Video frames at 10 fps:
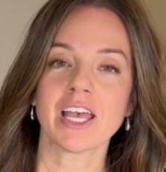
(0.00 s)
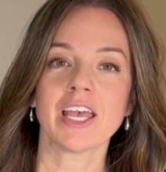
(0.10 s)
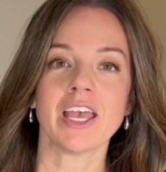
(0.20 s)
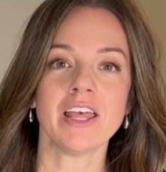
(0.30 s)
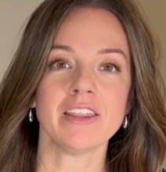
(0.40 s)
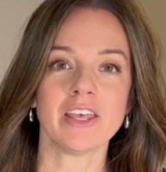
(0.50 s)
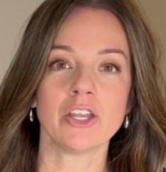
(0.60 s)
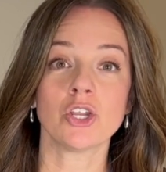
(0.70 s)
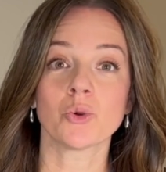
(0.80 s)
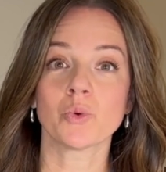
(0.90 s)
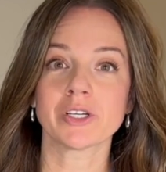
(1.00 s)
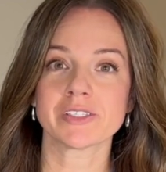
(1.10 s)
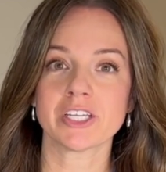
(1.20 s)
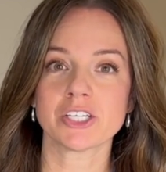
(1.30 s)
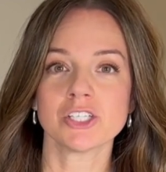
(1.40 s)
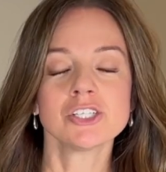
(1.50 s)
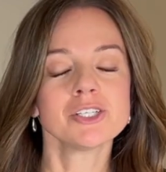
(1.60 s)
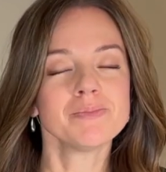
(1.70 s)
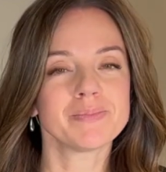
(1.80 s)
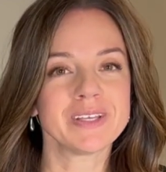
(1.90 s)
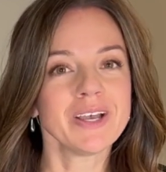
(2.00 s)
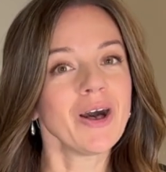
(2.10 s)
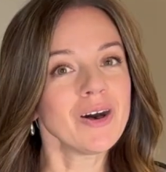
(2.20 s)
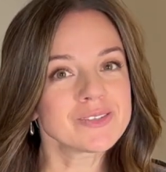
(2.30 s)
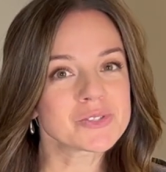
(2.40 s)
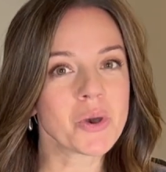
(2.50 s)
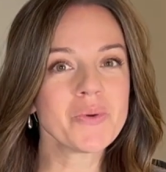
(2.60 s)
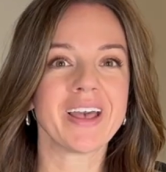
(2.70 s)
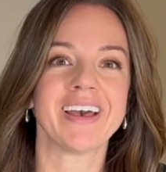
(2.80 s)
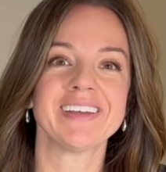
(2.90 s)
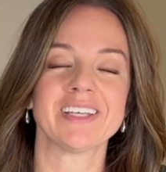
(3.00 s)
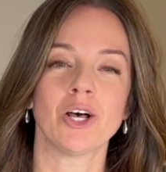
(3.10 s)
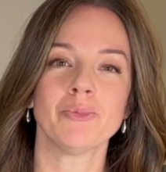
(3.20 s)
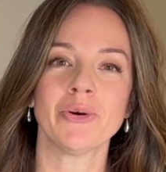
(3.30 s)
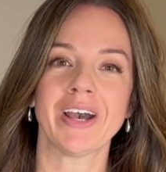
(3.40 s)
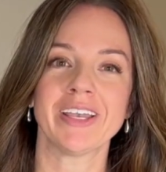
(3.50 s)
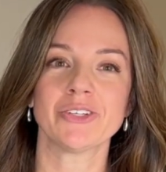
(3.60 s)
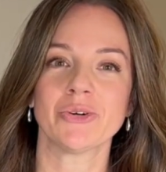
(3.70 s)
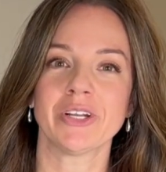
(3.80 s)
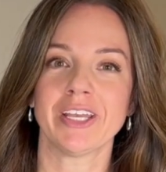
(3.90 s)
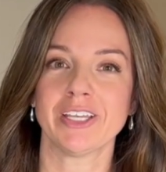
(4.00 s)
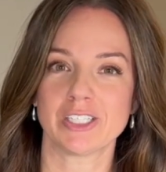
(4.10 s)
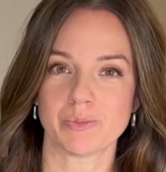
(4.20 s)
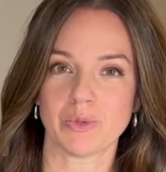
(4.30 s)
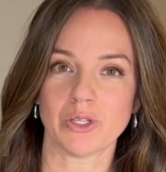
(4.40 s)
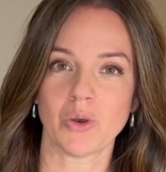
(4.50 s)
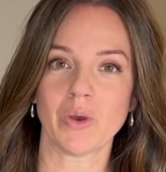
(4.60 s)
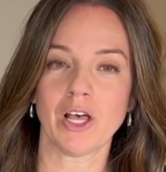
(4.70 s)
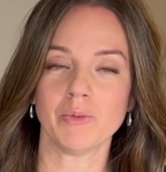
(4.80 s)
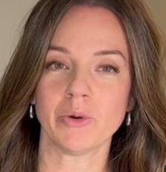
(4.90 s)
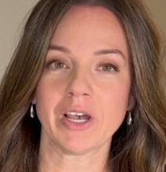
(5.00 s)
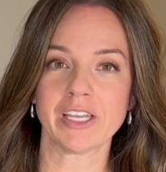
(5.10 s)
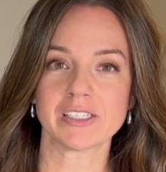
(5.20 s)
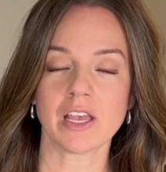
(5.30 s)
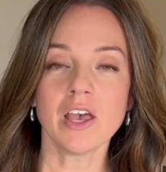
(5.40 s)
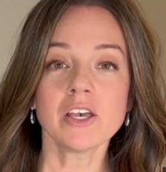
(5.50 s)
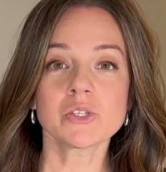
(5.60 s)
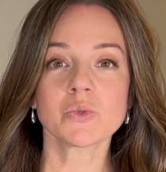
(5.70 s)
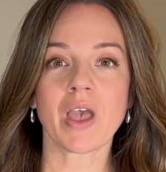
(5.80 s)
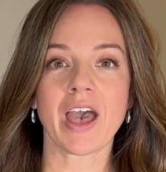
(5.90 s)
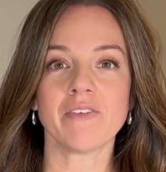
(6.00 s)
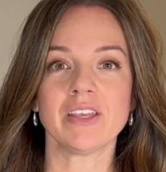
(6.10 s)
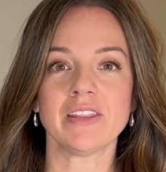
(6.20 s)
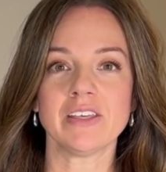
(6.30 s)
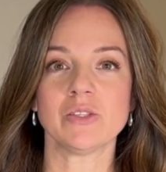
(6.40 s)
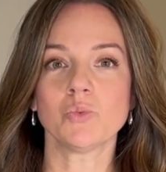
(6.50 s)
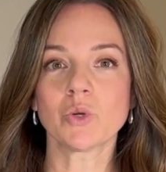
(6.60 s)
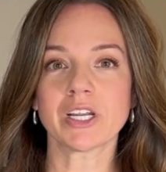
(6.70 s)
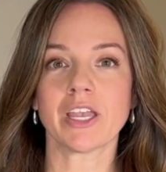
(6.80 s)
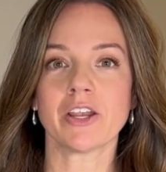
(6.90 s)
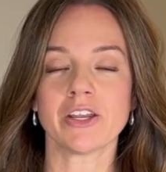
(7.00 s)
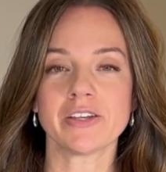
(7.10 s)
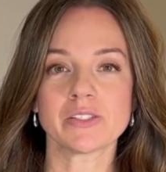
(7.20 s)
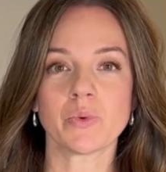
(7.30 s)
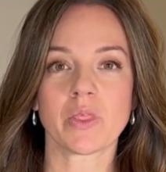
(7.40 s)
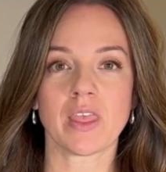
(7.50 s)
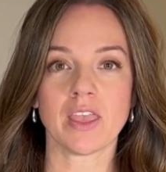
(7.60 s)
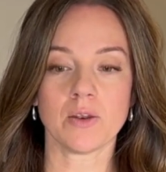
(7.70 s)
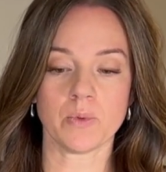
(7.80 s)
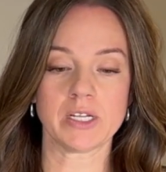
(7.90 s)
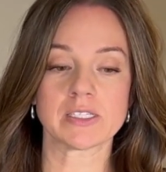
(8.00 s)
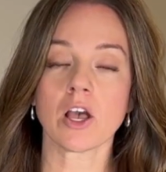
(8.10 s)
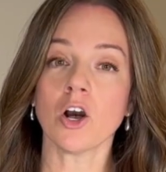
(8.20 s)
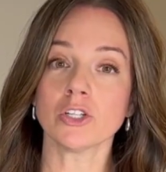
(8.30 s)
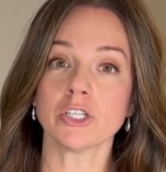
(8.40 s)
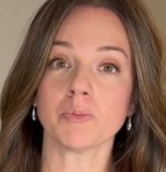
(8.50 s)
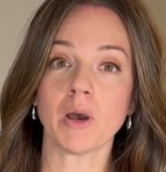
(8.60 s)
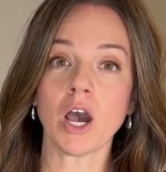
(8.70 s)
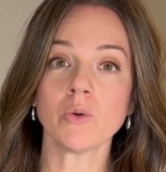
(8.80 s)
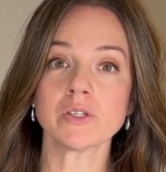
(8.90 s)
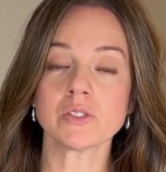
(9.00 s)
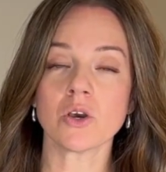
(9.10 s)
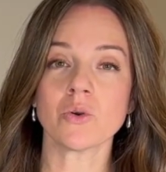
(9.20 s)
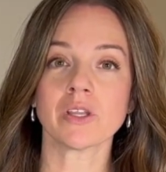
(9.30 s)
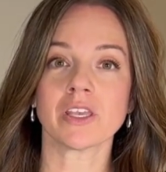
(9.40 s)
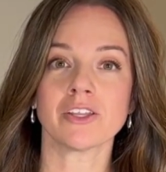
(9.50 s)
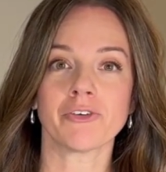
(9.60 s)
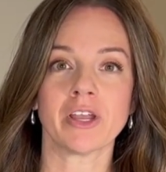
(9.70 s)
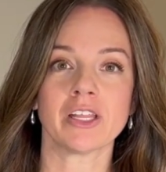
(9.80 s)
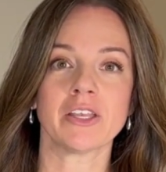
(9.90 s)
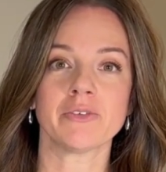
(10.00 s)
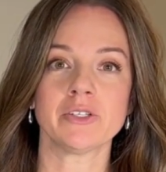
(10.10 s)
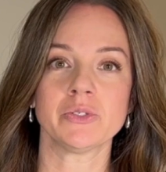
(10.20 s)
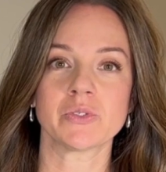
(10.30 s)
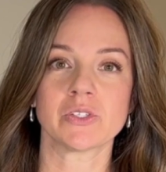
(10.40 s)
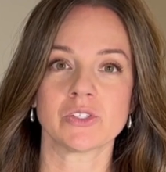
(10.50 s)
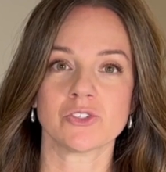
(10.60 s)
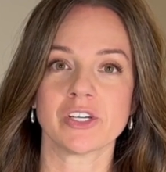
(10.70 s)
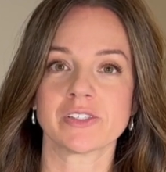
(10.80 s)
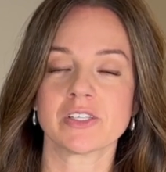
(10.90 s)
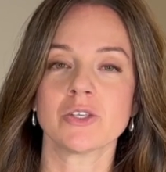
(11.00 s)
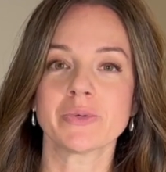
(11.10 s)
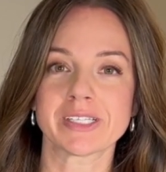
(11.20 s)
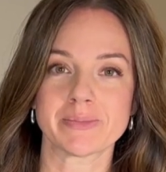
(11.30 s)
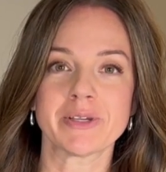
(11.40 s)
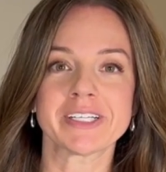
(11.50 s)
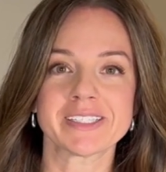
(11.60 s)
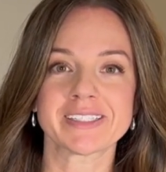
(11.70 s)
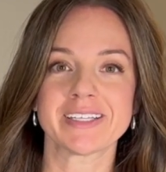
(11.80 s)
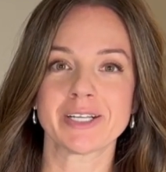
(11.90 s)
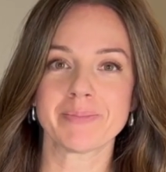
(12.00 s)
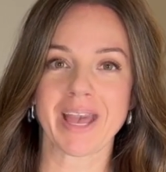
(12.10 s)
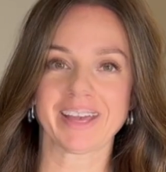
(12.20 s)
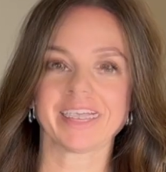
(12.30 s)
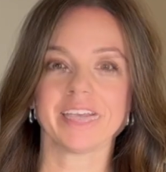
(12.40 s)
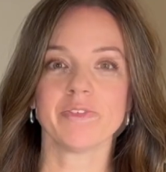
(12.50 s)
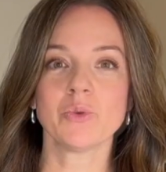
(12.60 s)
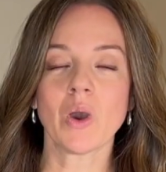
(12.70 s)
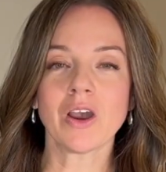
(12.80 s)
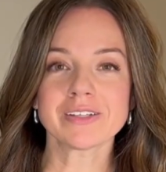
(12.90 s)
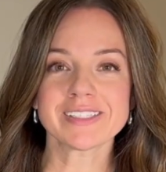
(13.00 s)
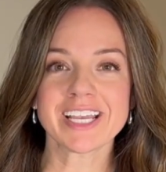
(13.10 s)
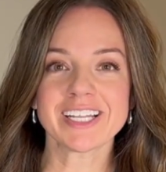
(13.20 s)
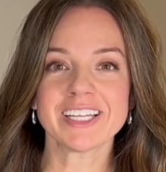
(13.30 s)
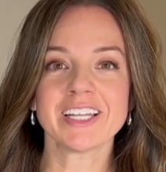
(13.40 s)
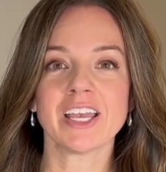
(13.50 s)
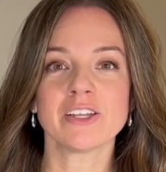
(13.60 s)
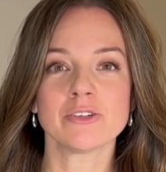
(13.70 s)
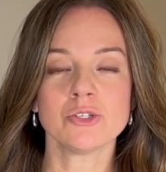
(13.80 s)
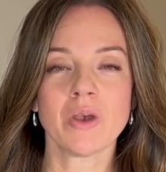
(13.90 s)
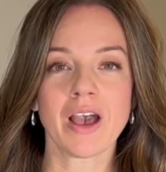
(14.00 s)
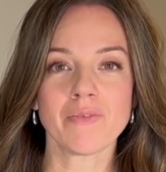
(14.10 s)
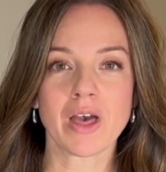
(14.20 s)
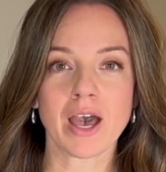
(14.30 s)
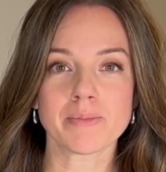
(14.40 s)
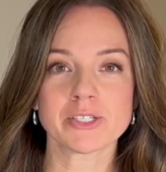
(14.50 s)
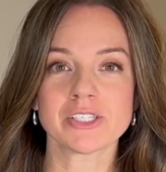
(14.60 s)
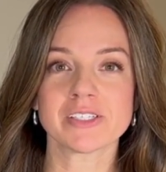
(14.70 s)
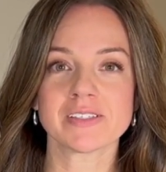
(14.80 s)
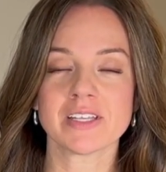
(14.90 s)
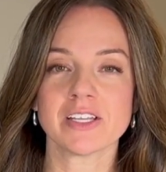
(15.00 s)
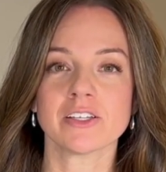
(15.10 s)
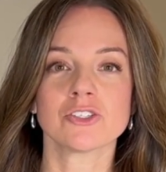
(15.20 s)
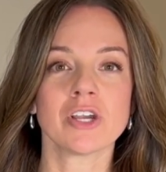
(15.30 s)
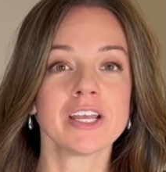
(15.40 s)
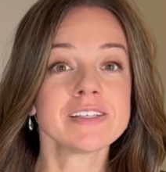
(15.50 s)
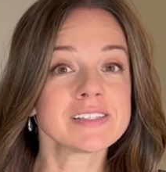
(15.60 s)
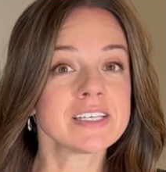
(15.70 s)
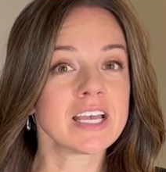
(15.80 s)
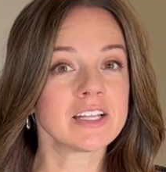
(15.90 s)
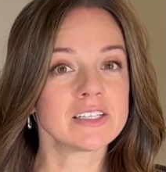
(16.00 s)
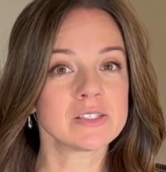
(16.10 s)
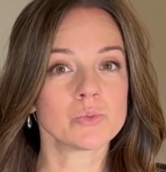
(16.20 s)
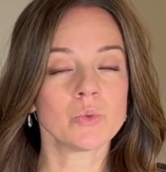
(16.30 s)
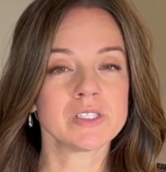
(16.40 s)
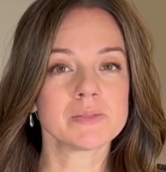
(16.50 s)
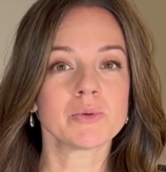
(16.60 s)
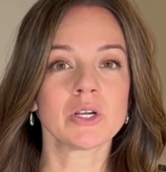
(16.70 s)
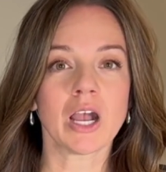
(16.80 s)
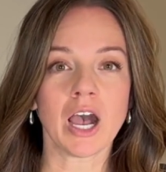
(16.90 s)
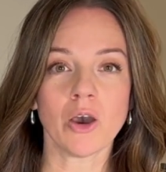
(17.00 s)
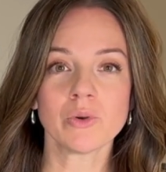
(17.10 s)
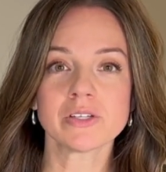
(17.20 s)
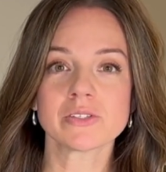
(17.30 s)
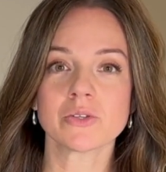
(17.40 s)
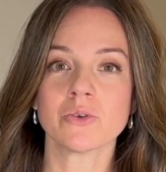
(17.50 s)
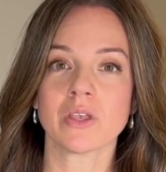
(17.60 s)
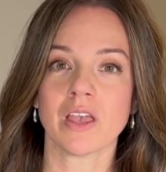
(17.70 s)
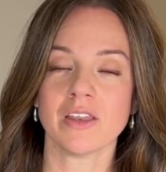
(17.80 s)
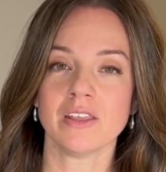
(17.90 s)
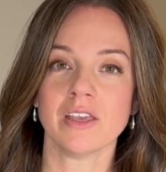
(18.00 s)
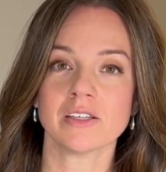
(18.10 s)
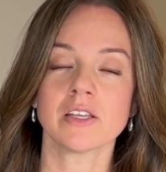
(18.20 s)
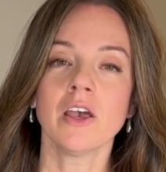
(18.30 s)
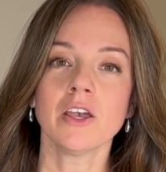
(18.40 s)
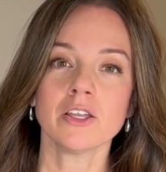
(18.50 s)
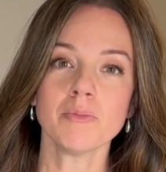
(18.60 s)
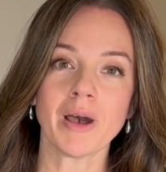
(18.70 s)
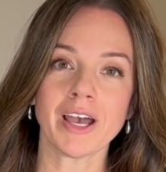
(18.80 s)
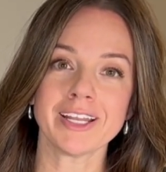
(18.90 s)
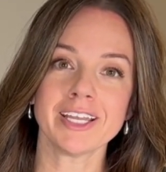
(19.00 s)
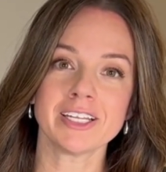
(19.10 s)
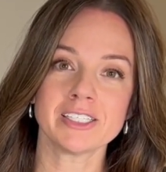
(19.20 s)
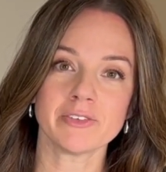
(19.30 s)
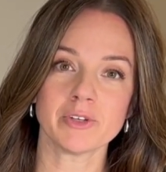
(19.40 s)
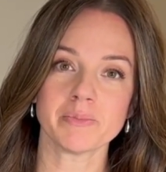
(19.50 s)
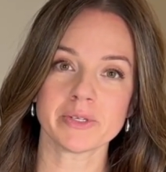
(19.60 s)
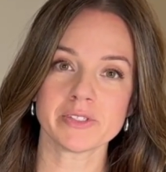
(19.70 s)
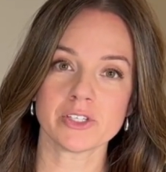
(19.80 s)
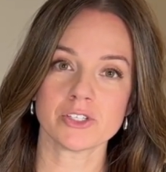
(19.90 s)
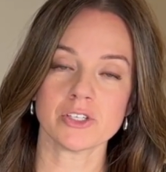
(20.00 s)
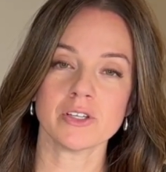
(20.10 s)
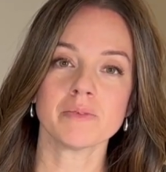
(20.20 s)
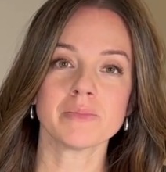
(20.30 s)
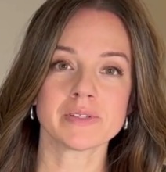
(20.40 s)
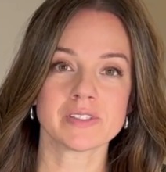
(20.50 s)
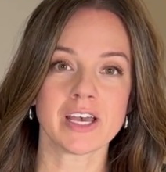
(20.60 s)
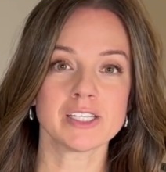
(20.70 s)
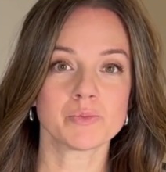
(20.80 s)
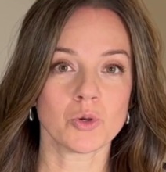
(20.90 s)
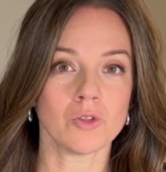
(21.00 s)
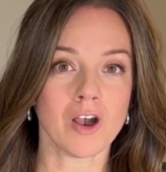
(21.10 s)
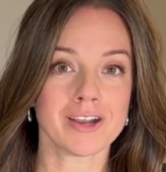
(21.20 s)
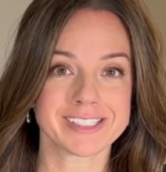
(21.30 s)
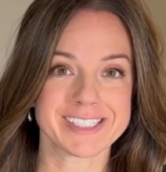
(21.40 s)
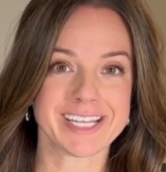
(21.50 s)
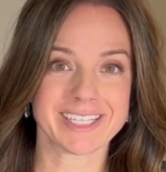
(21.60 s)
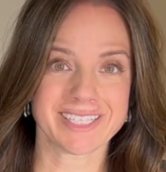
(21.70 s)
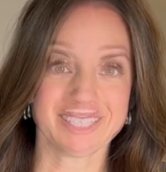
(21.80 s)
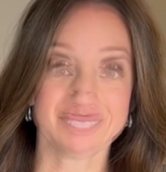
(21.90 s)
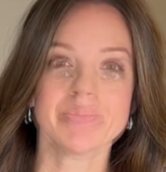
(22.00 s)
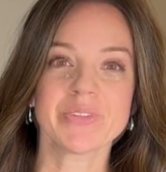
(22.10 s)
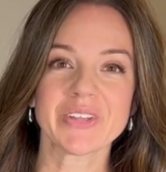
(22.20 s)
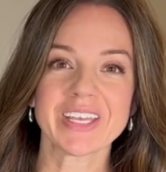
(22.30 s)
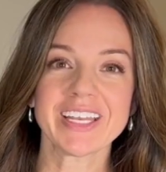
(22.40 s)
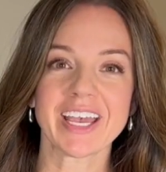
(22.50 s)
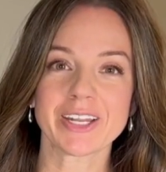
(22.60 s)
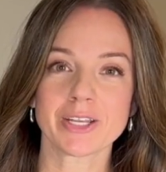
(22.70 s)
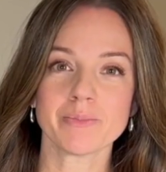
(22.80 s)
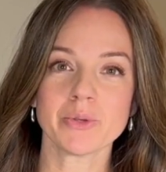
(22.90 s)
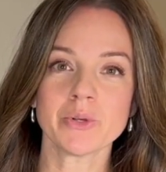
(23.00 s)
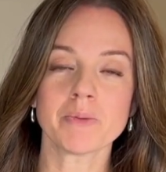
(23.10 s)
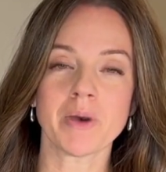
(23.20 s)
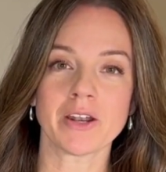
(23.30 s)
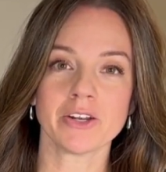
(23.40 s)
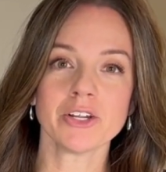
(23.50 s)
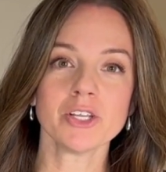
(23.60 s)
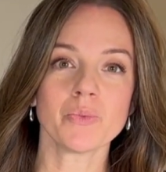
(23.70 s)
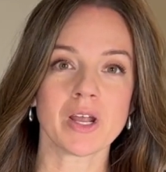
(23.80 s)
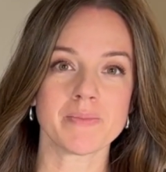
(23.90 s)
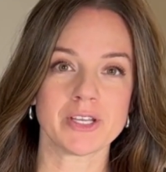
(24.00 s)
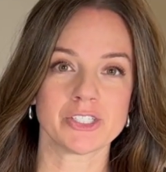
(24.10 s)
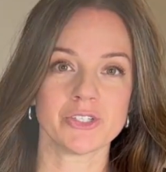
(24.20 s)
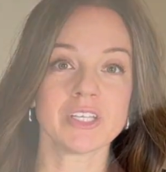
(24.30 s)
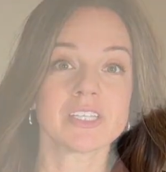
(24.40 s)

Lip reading: and then your workstation should be also at elbow height or an inch below elbow height. So having these work areas within what is called your power zone can greatly reduce the stress that you experience in your back. If you are standing and you do have the option to sit, try to sit at least once per hour so you can get your body in a different position besides prolonged standing. When looking at a computer monitor, you want to make sure that the